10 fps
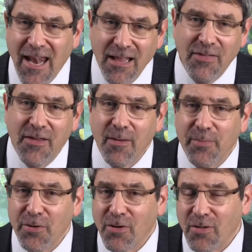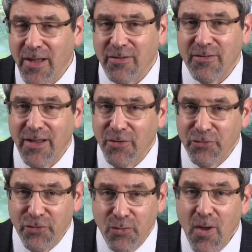anything a bill collector
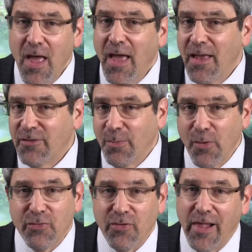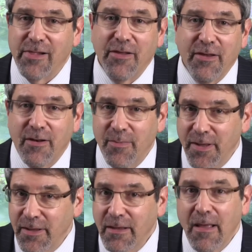tells you is most likely going to
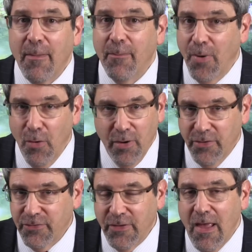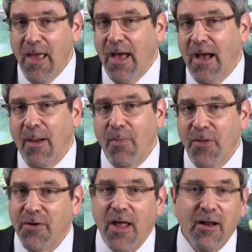be bogus. Um,
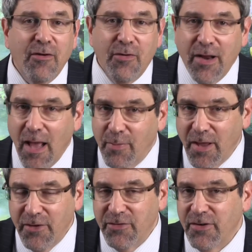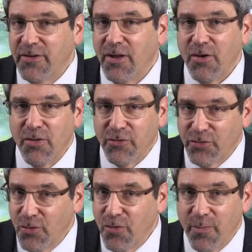they're not under any obligation to tell you the
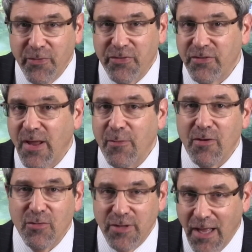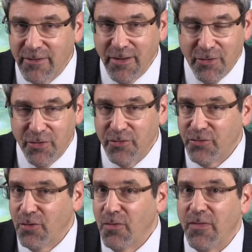truth. Most of the time, they will not tell you the
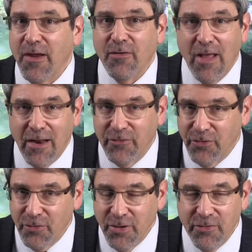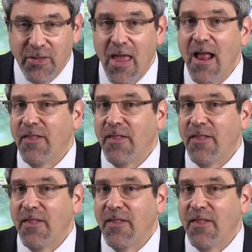truth. They are not attorneys.